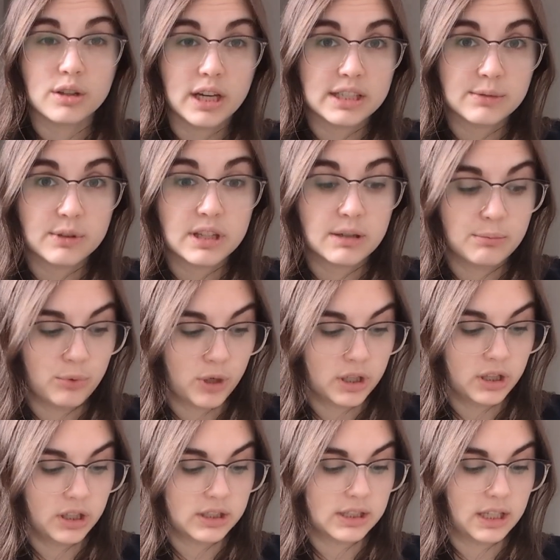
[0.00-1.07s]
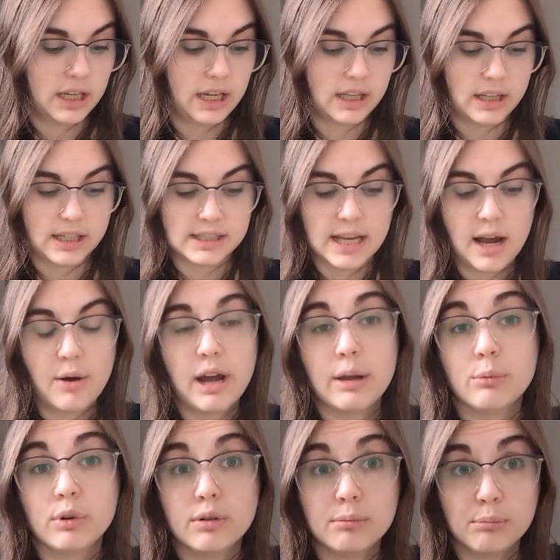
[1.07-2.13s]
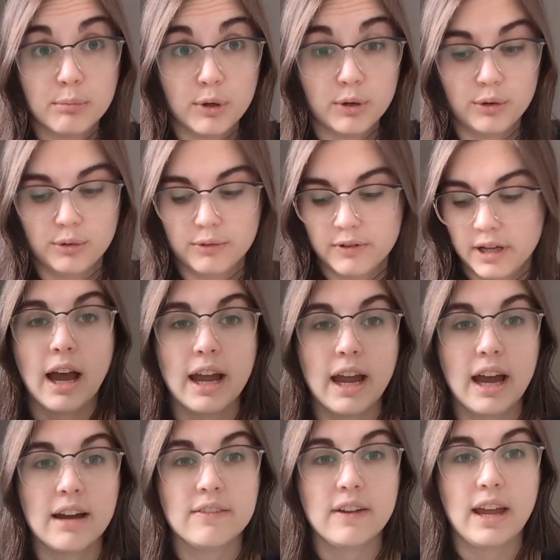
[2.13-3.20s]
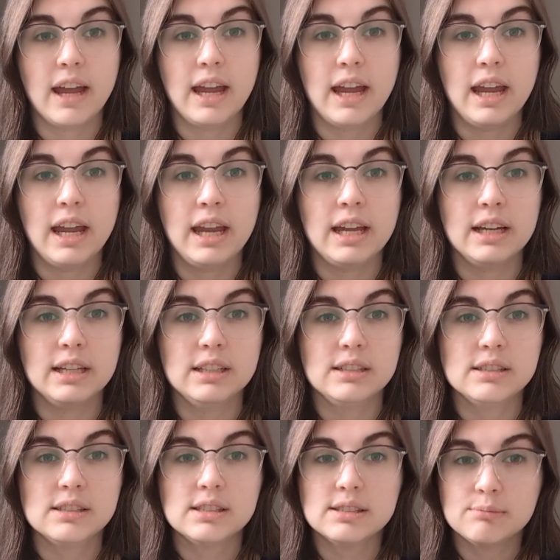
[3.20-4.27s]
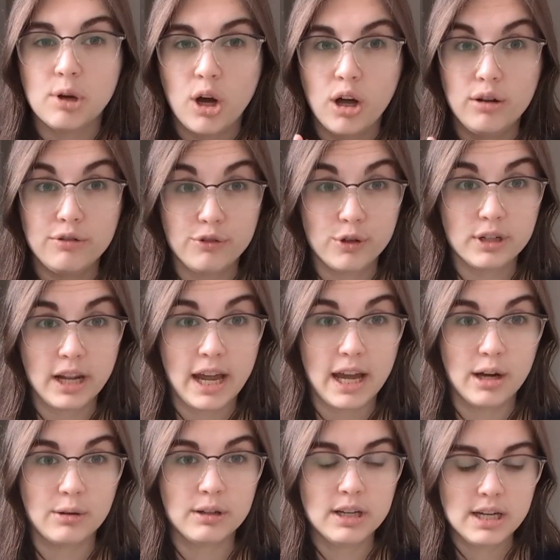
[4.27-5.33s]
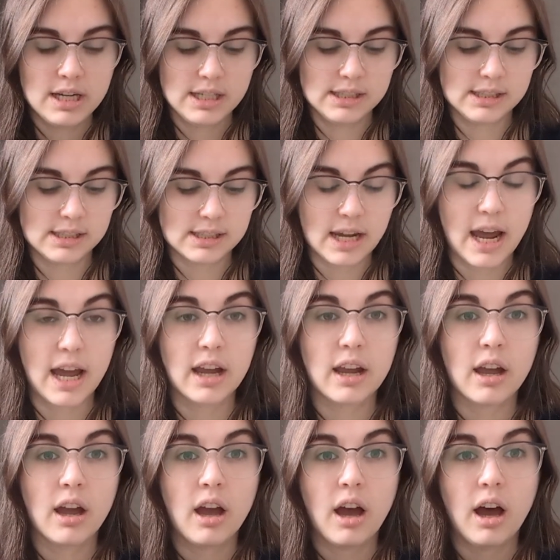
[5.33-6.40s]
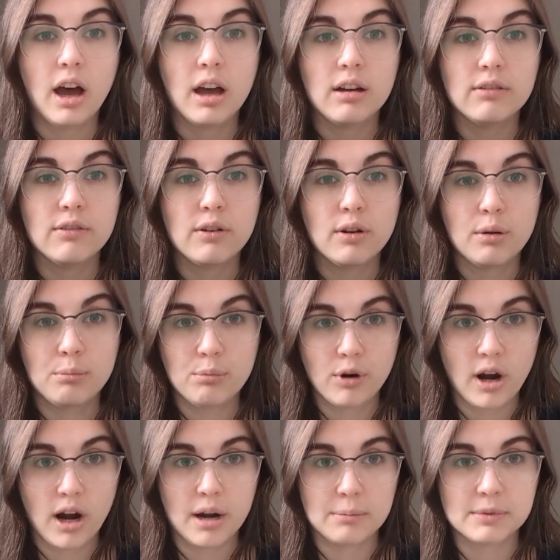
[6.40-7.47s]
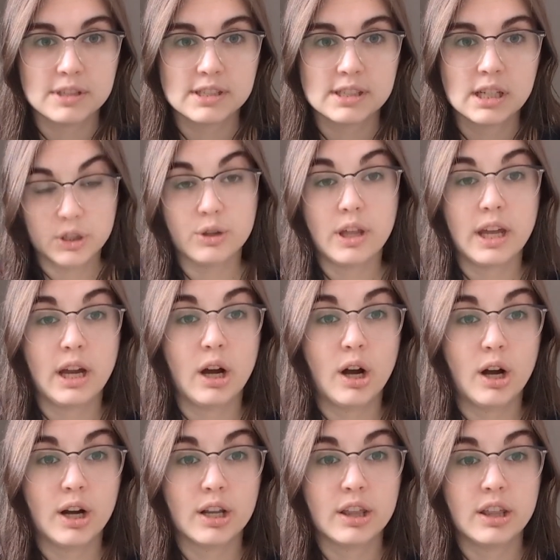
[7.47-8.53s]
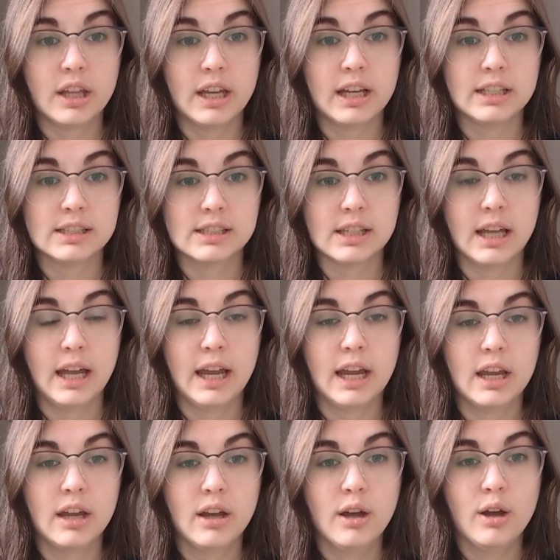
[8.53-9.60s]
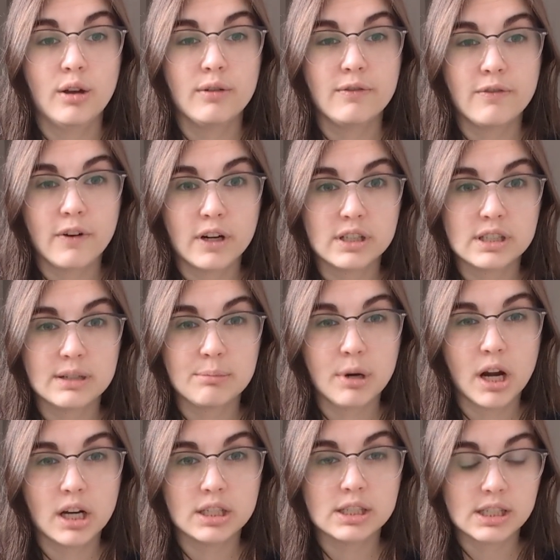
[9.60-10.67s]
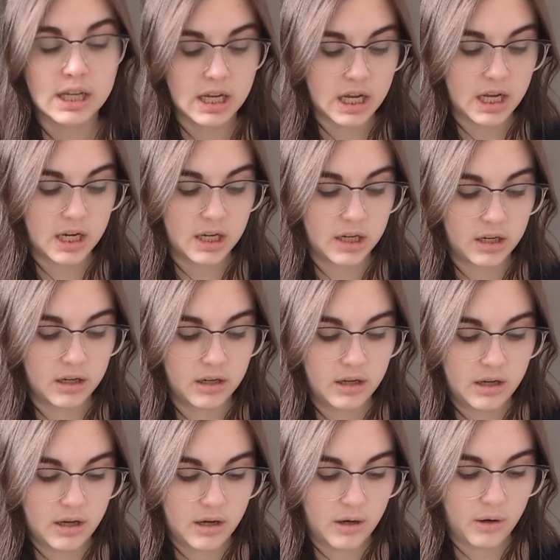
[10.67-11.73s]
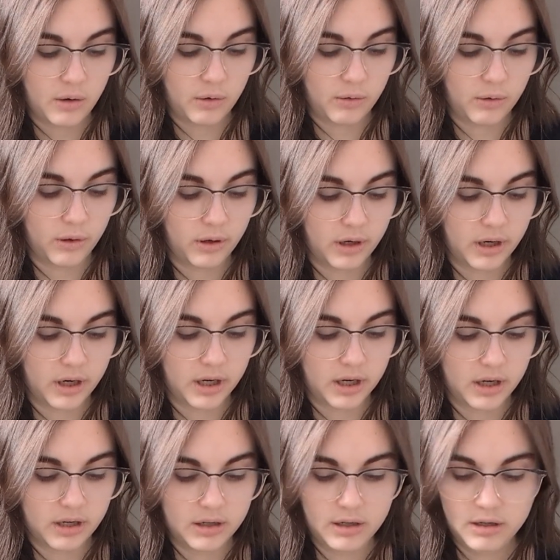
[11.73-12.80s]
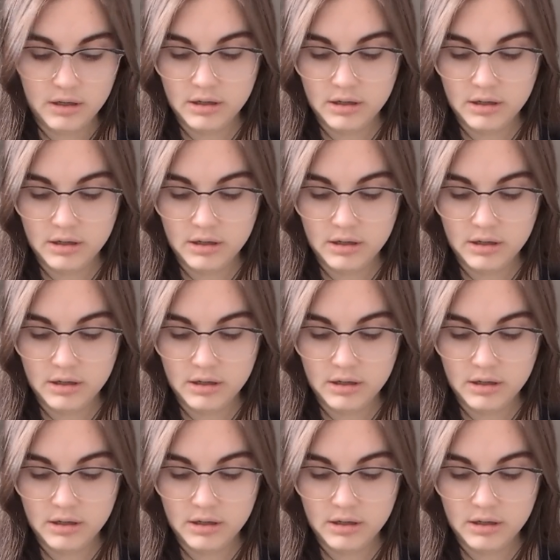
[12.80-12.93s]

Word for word: that's what the board looks like. That's how I will move. I have a small, for now, stack of prompts. So they are things like first person or